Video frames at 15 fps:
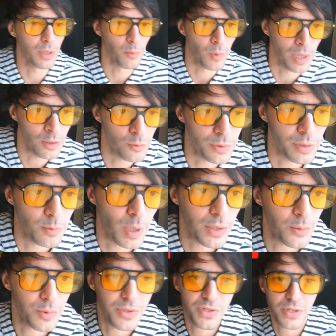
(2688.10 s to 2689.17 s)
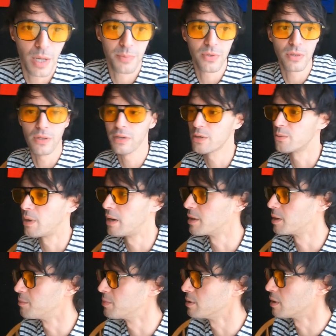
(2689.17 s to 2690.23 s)
when do we stop to look
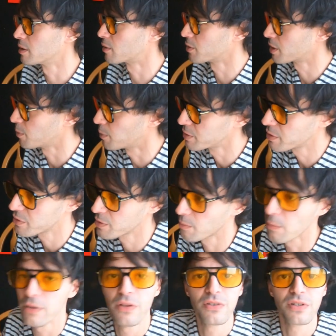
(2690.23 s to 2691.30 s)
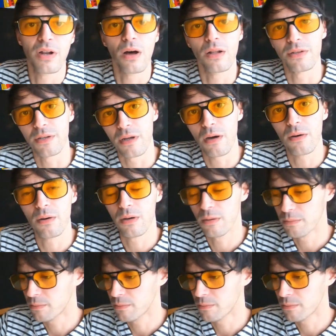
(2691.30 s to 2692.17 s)
around and be like, okay, when does it all, you know?